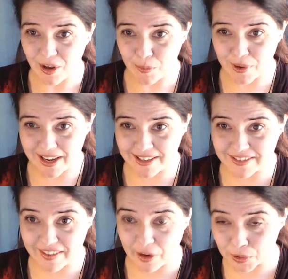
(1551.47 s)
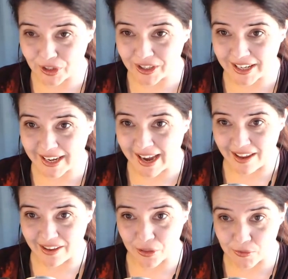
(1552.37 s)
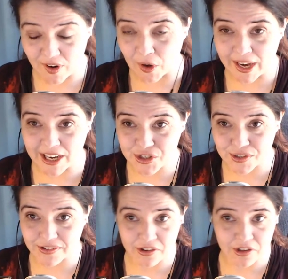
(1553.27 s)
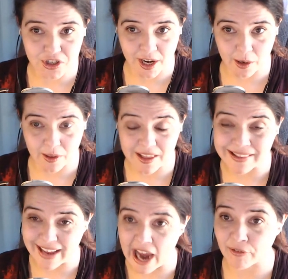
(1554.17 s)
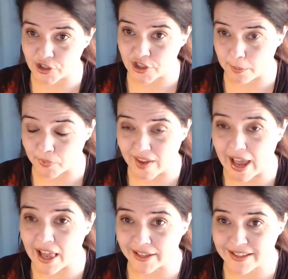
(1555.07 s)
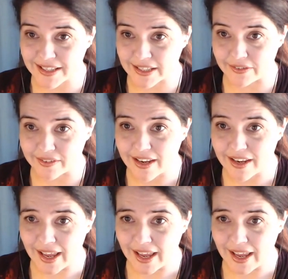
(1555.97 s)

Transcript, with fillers: because they were looking at the variations in the shape in the average shape of galaxies